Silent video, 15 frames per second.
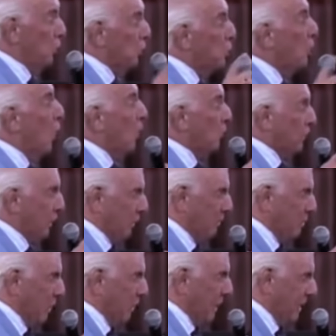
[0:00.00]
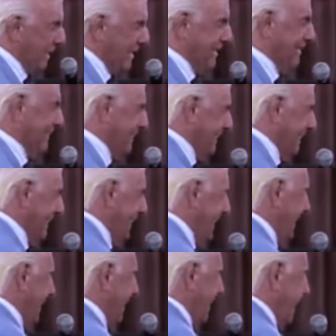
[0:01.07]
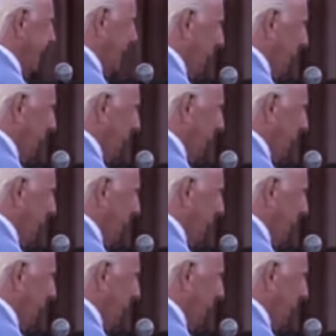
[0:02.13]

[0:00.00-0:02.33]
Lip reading: go tell Brody. I